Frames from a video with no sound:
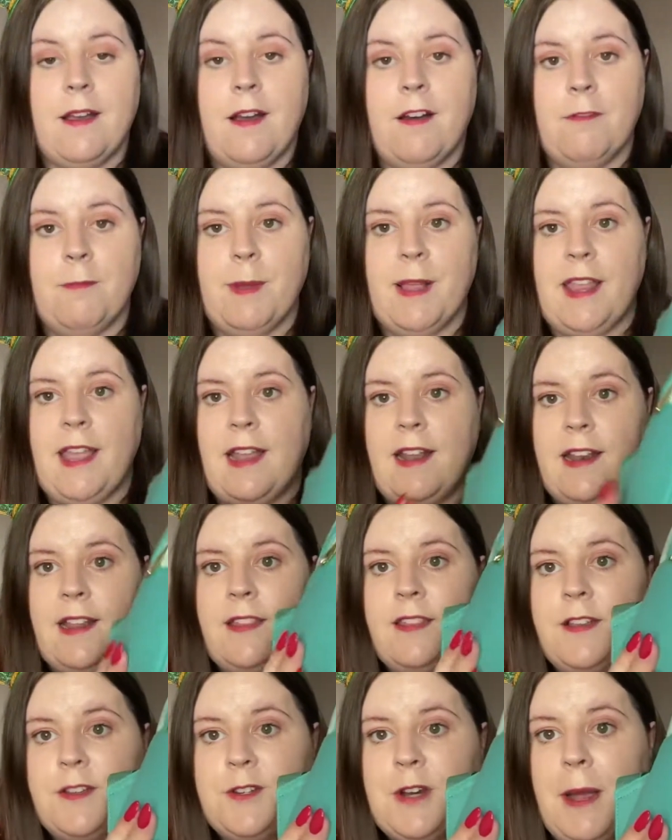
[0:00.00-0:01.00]
of my Lady and
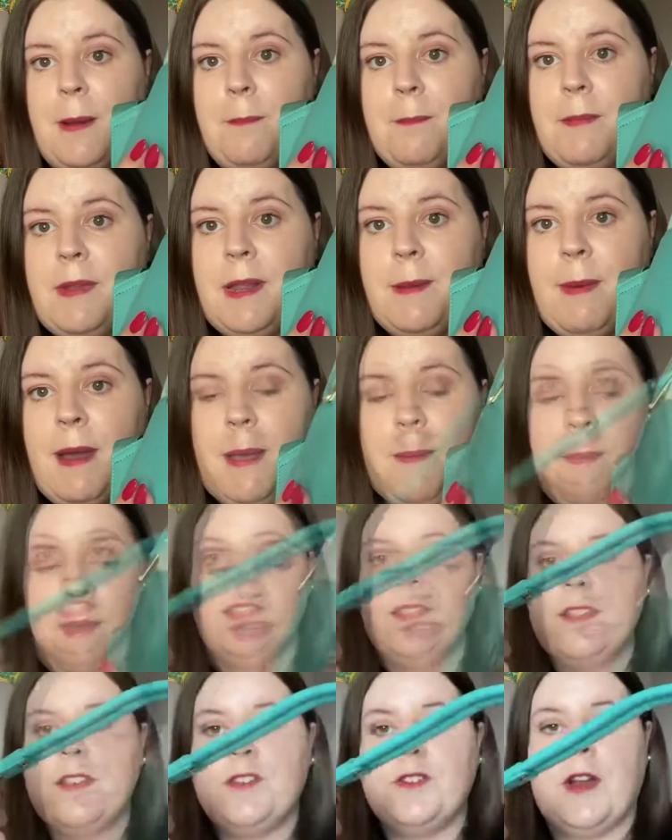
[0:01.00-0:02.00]
the Tramp mini backpack. And
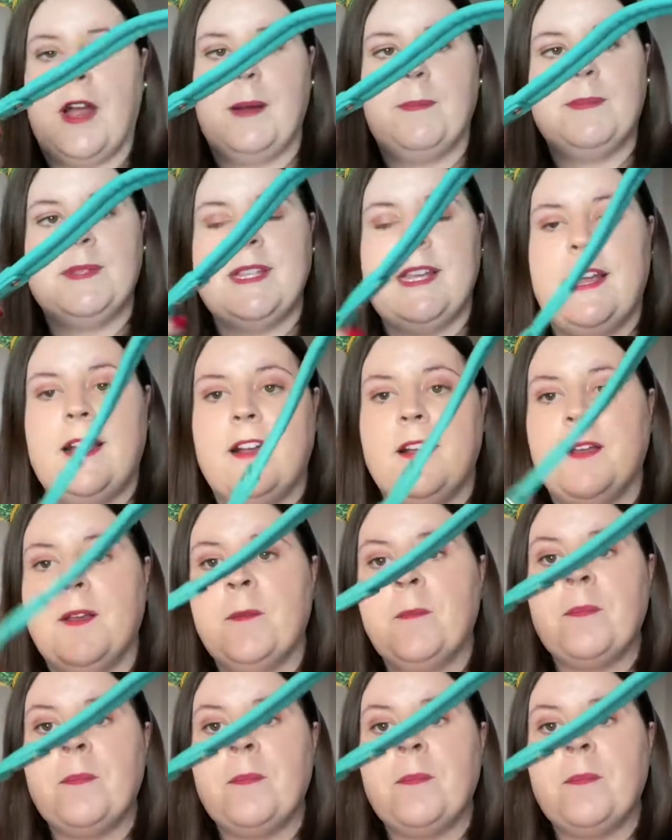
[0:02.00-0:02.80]
then the straps here.